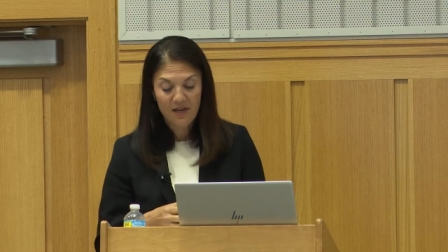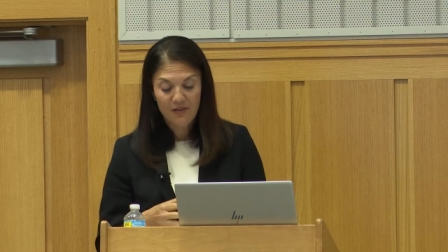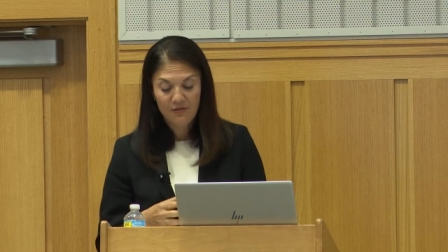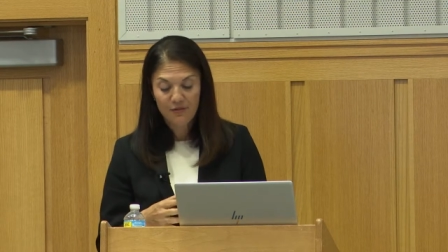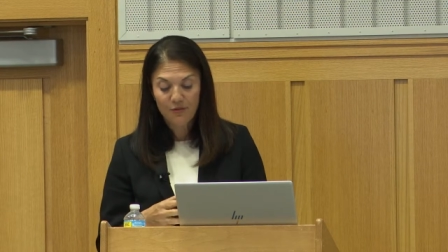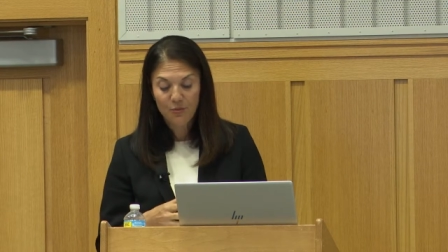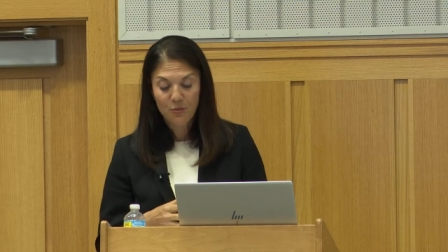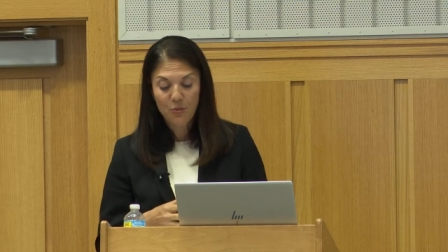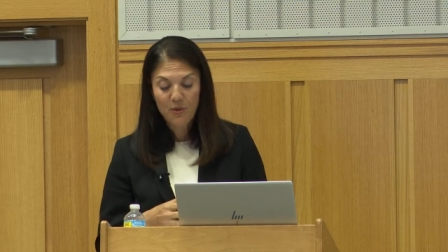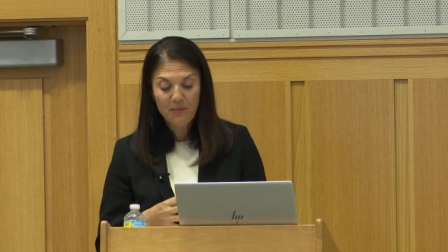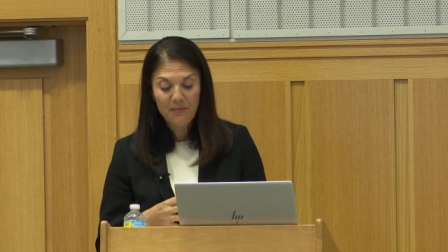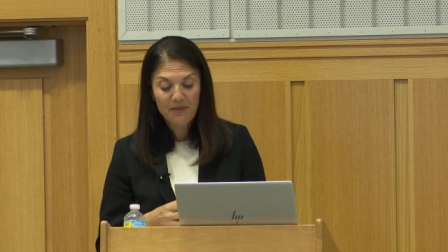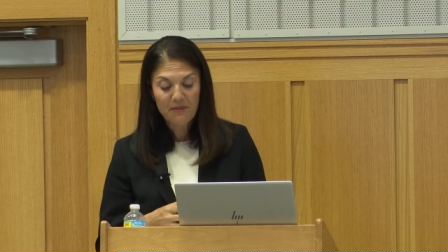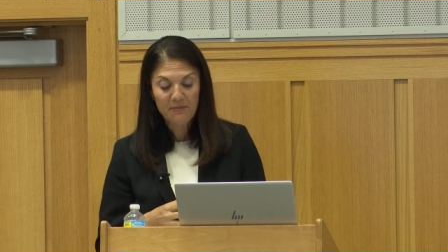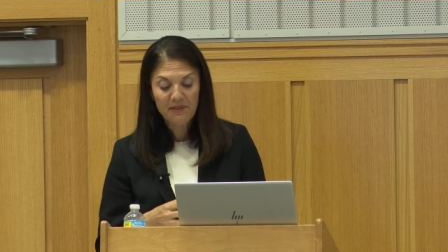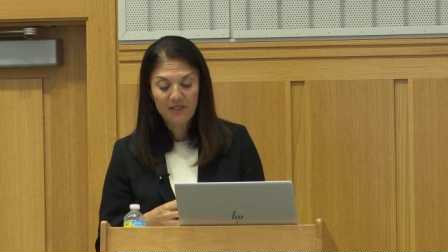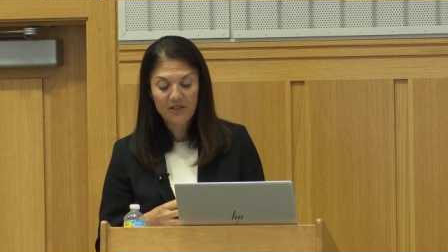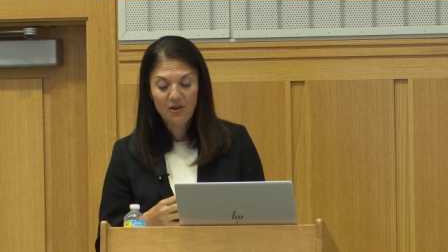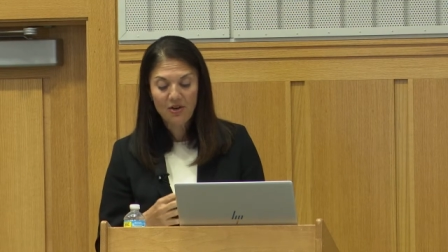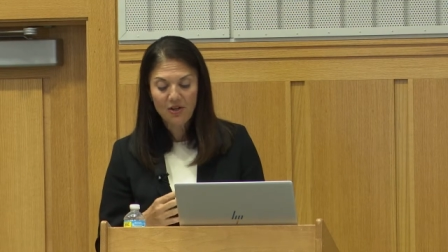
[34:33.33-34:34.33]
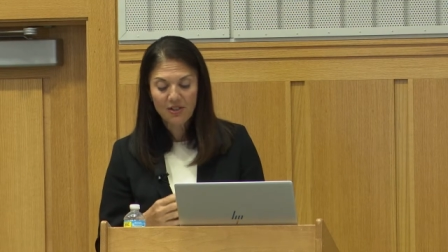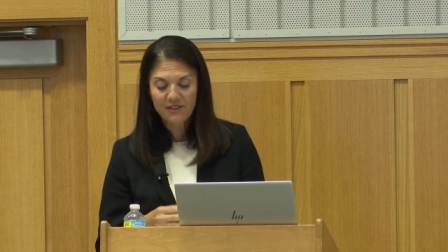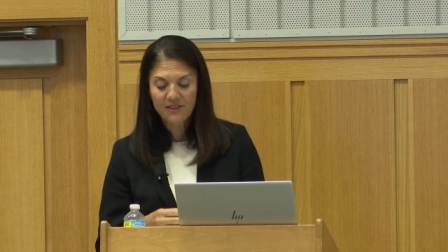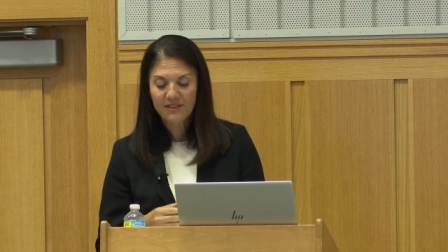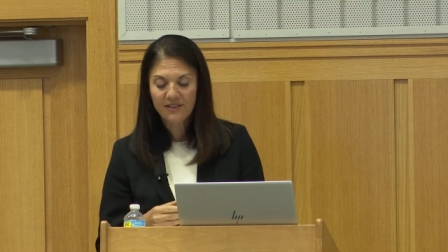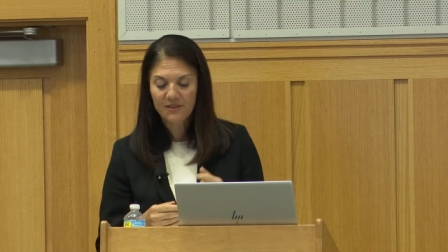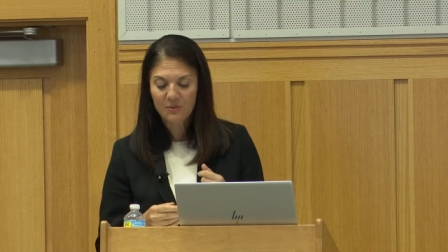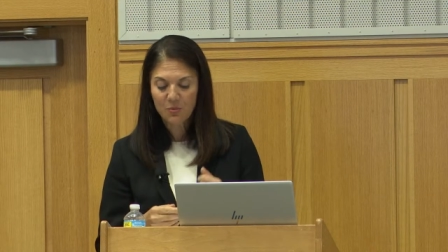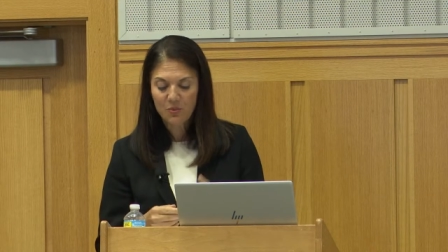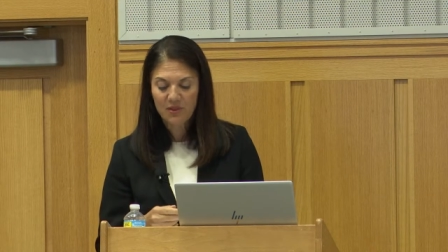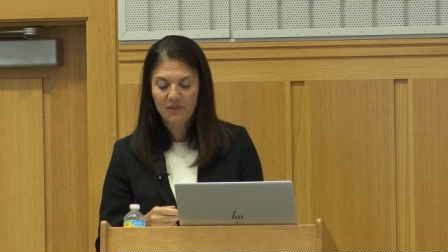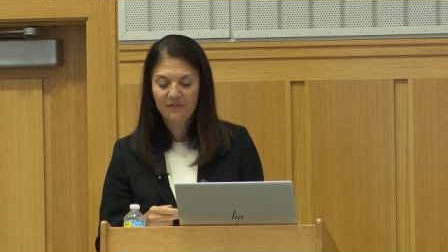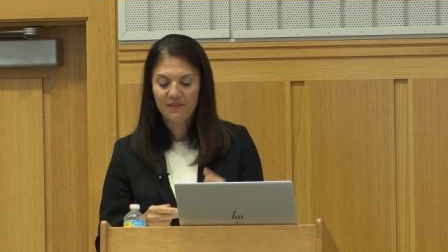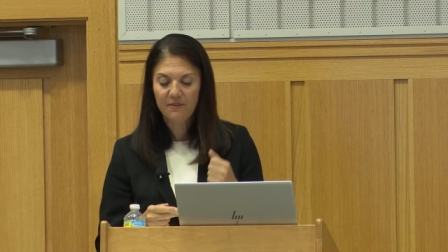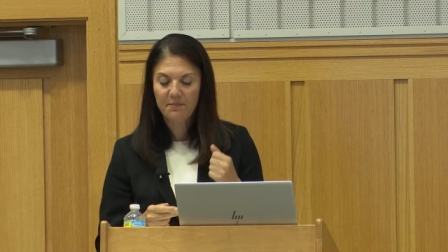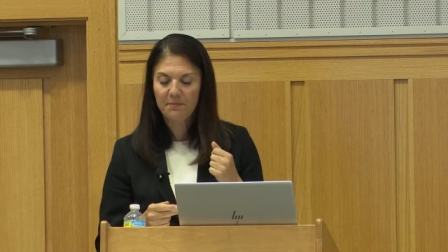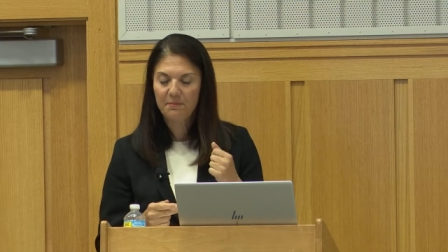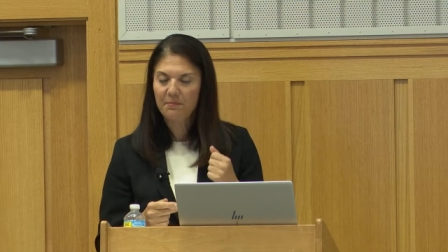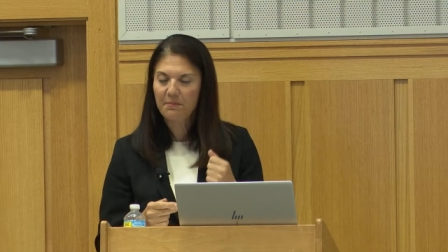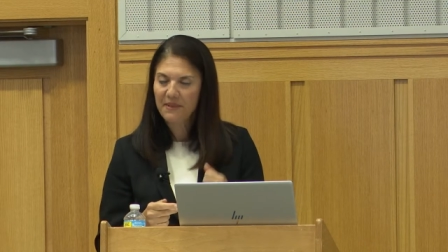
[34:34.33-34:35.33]
for women because it is one of
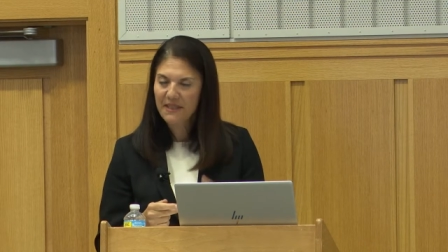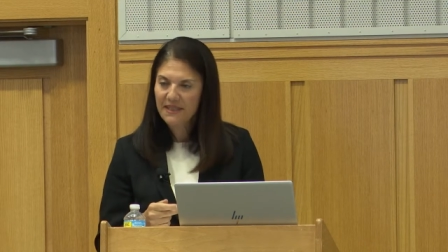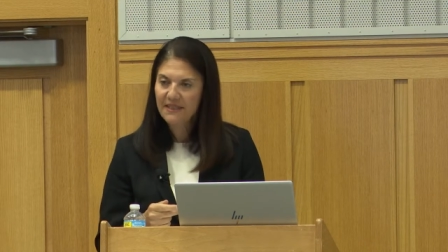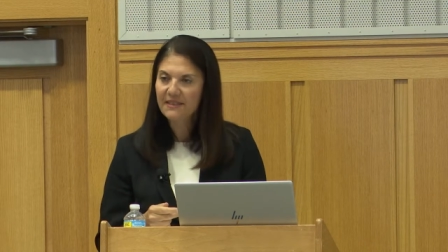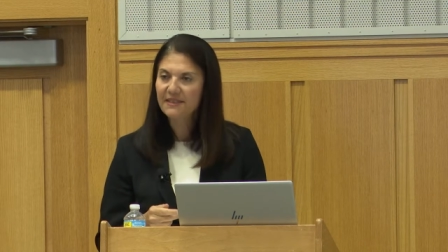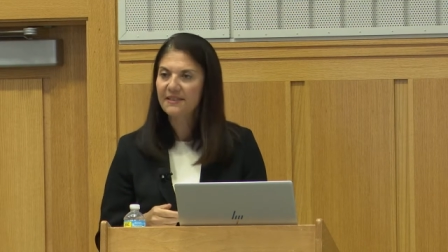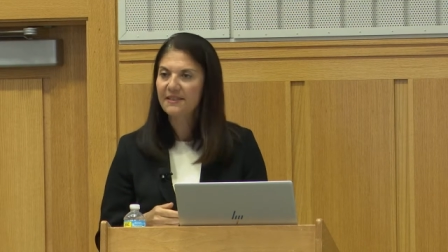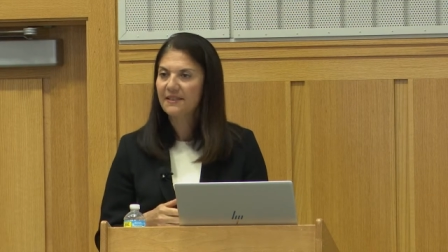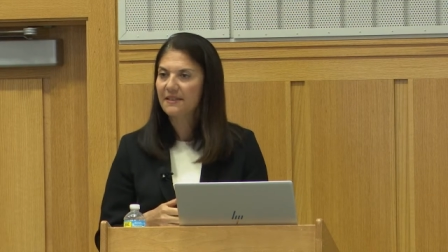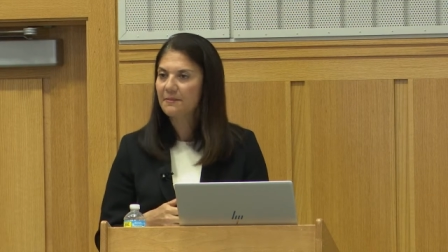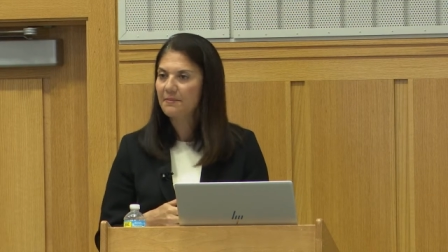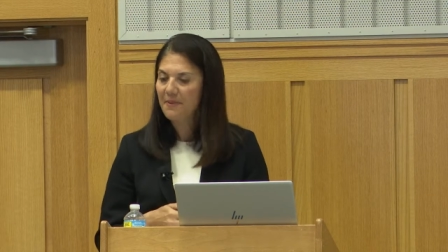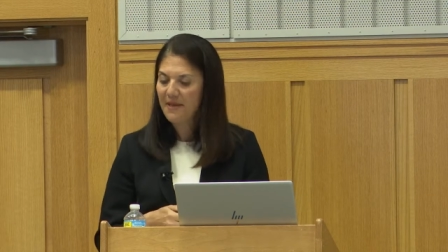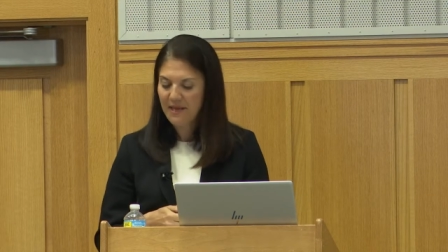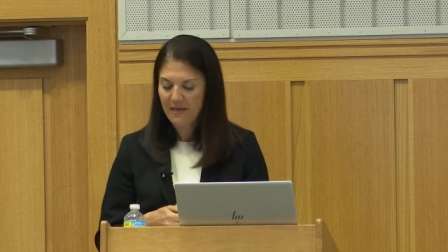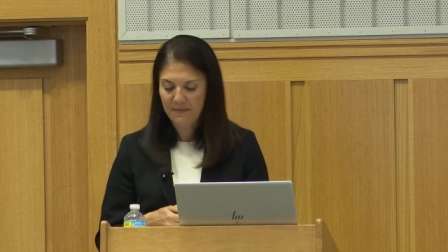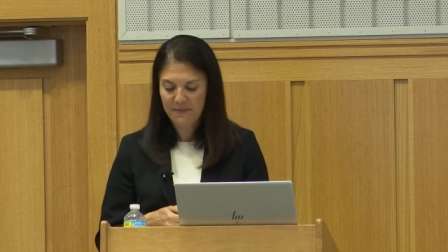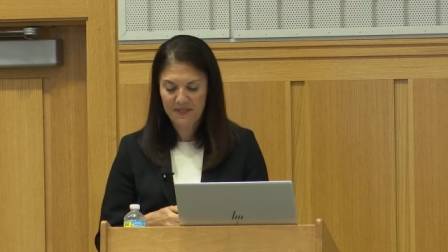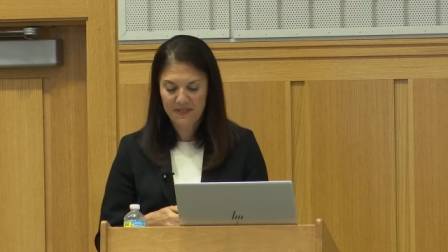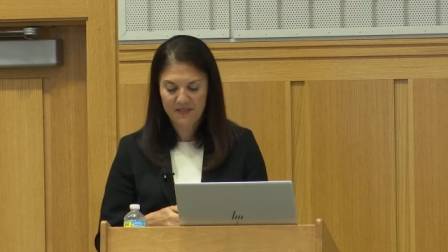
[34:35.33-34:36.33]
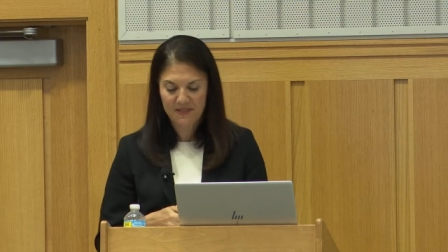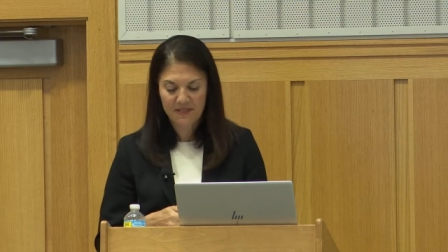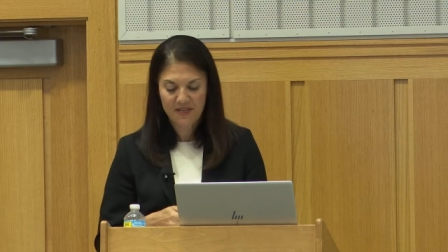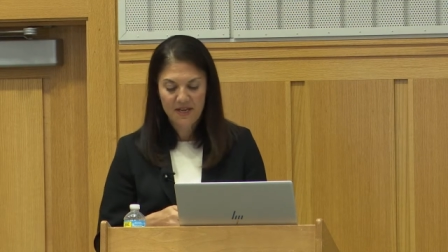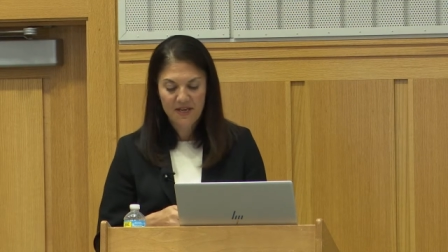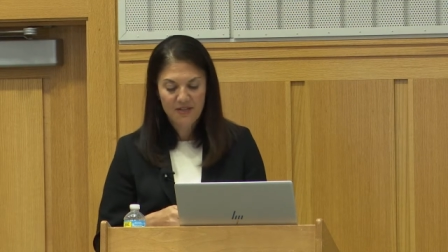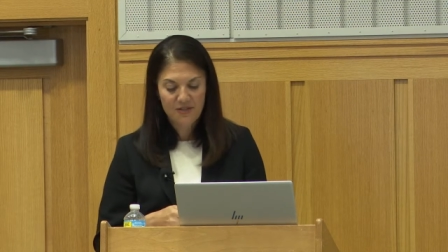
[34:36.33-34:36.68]
the biggest impediments